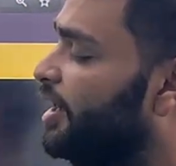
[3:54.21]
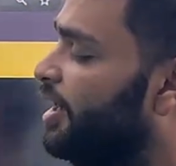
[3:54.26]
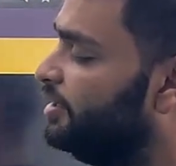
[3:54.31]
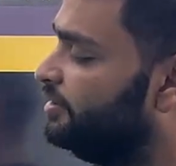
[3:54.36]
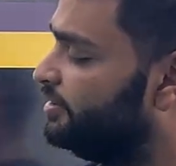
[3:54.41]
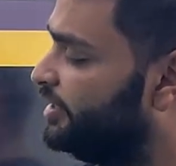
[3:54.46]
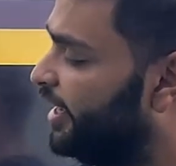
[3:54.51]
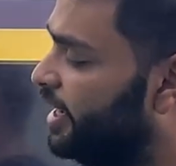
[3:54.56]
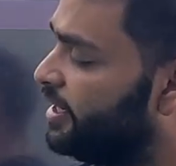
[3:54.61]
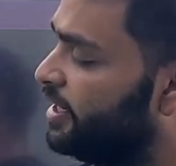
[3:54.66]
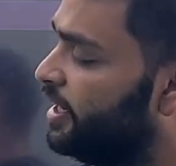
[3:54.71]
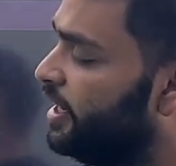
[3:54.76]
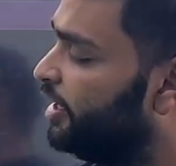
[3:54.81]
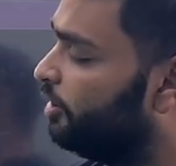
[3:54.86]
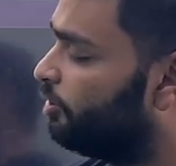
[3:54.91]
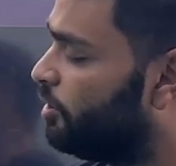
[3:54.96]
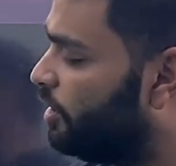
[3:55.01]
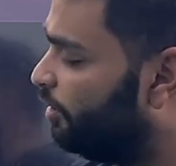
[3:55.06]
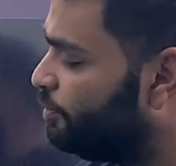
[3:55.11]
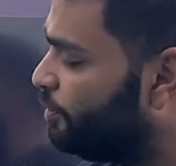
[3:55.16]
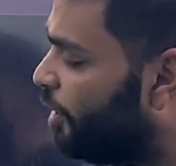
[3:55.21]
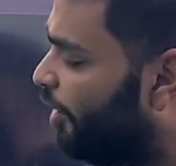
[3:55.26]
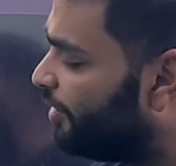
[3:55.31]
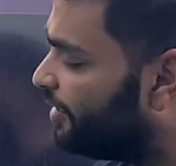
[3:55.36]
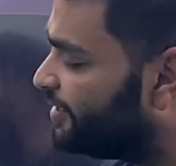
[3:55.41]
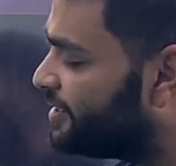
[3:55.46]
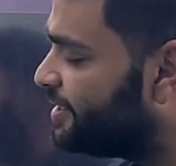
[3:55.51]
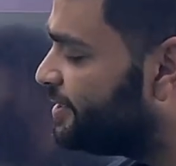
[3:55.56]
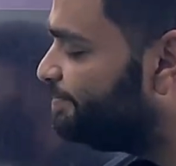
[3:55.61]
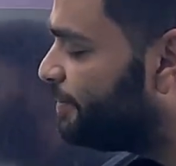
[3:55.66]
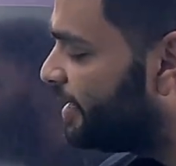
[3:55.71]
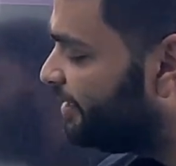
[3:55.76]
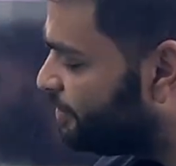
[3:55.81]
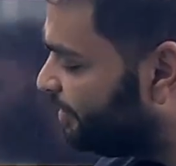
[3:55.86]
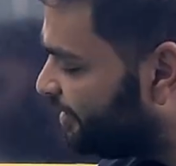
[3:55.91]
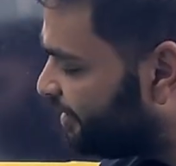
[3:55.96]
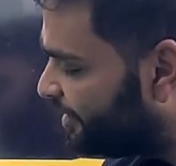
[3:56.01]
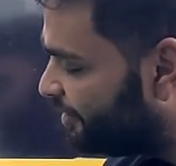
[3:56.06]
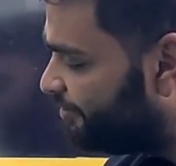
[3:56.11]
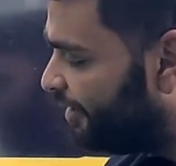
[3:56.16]
Then Columbia Ora Ship
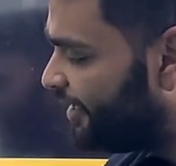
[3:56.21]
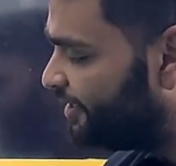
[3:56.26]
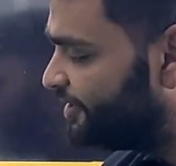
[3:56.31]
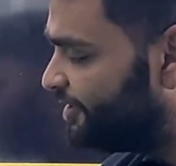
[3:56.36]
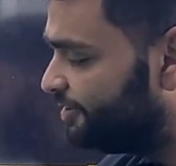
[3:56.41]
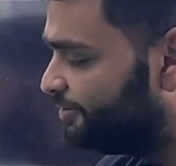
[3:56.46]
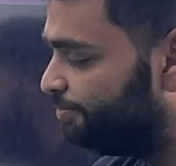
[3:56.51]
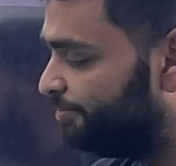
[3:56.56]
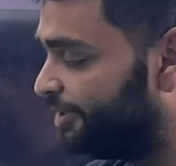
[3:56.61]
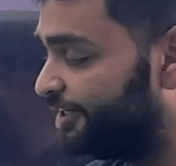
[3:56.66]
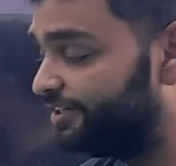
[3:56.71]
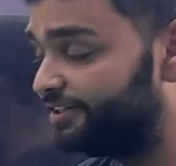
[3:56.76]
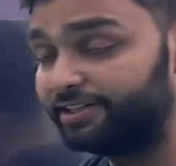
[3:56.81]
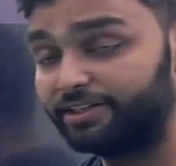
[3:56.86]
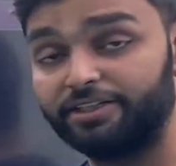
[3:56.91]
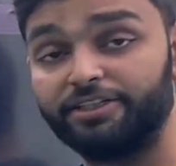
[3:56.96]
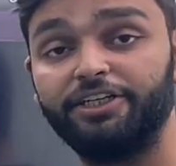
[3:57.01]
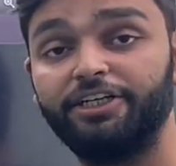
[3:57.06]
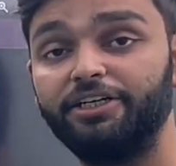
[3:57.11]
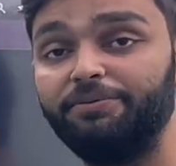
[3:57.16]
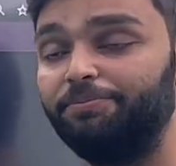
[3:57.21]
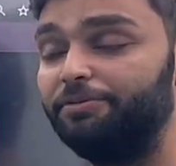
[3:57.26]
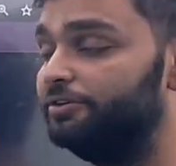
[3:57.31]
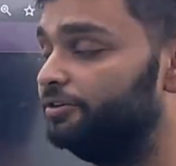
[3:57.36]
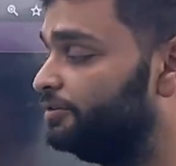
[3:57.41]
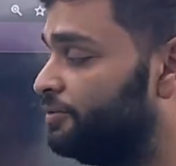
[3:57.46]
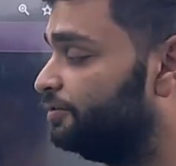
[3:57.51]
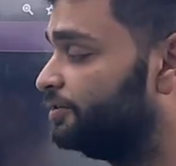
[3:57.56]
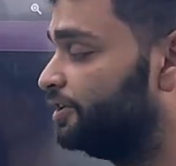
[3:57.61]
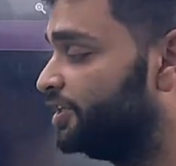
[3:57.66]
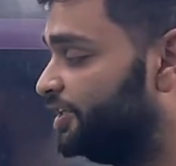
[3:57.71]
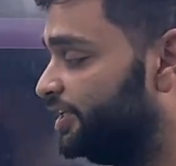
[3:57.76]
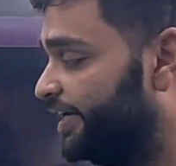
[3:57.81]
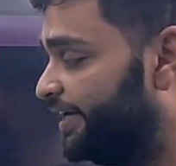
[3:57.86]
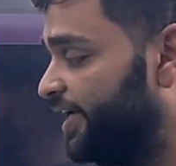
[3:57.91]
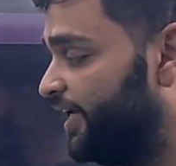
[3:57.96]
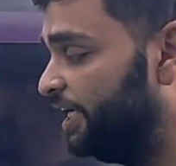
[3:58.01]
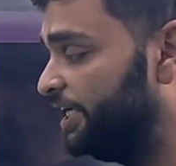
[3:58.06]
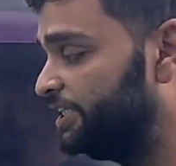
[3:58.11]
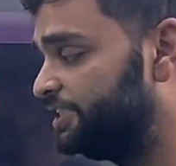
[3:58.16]
Management required chief mate DPO for their
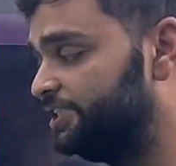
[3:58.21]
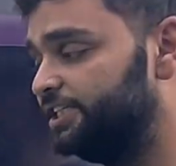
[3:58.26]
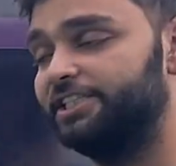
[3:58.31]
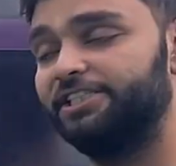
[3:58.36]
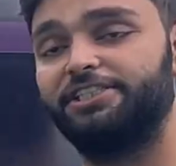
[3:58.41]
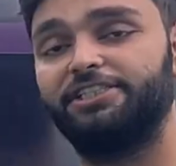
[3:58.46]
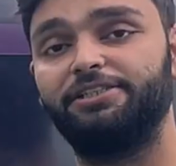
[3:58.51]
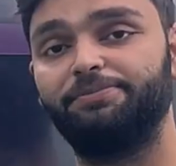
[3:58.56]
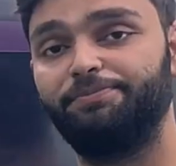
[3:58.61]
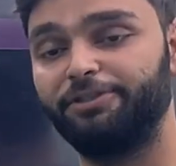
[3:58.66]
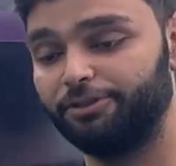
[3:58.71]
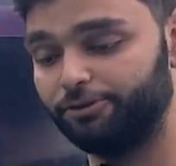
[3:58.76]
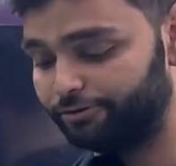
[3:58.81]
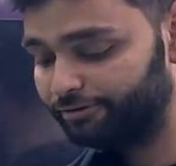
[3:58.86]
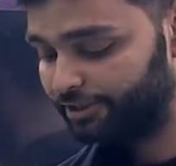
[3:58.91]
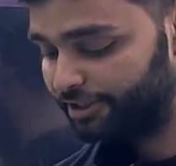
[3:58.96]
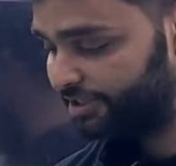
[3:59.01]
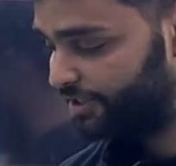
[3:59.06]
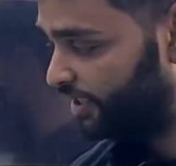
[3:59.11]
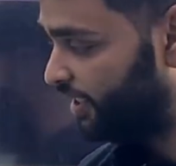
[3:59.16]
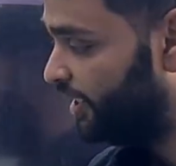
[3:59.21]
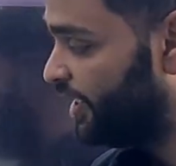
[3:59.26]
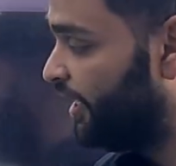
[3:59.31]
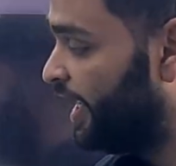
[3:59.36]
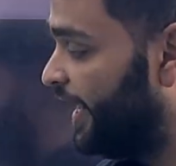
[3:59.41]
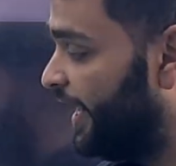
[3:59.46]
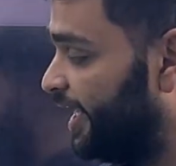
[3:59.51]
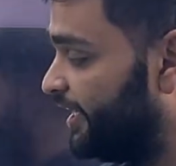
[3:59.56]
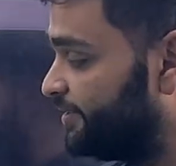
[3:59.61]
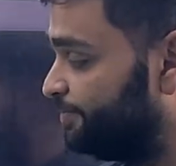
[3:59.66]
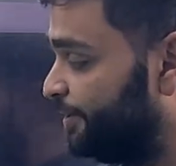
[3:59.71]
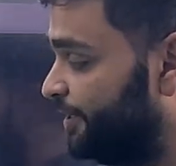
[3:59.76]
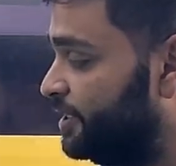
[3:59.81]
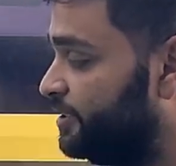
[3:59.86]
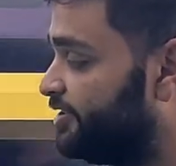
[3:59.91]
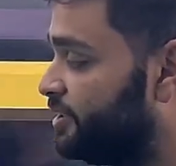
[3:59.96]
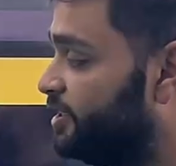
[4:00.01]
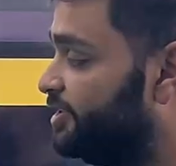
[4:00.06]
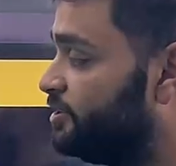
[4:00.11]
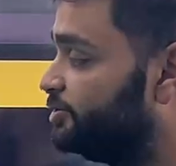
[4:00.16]
ASTS DP2 vessel.
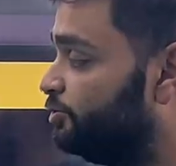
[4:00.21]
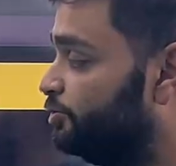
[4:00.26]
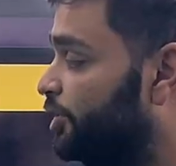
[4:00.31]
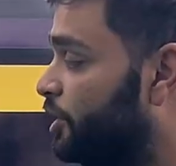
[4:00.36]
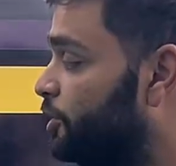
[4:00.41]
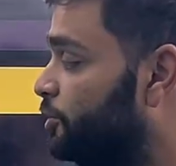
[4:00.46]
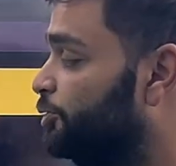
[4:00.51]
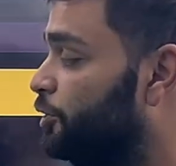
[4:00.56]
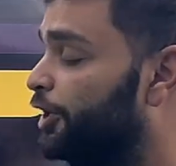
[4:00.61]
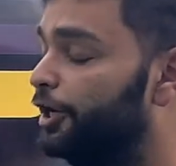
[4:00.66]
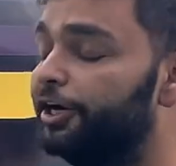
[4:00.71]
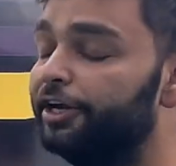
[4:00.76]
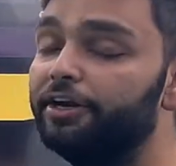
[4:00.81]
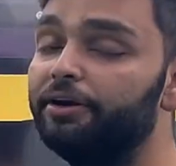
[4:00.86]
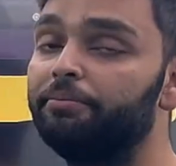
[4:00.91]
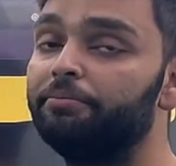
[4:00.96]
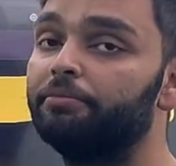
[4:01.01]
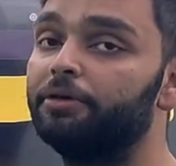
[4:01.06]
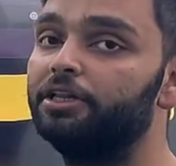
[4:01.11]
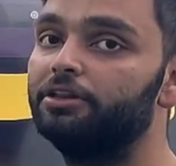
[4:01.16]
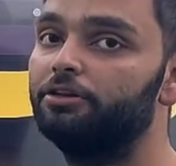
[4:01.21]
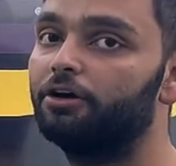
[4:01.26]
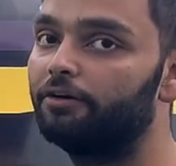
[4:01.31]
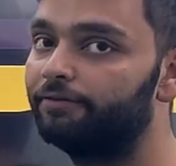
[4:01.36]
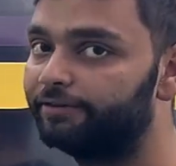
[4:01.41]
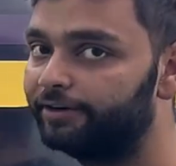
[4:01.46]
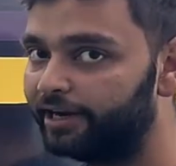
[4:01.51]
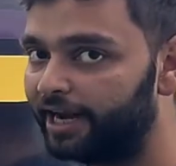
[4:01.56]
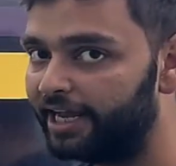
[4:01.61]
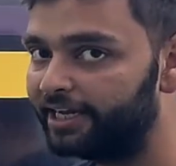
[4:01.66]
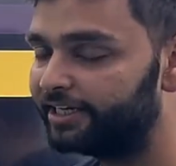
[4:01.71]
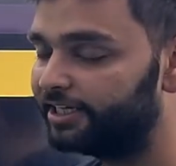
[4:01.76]
Experience is 12 to 18 months of rank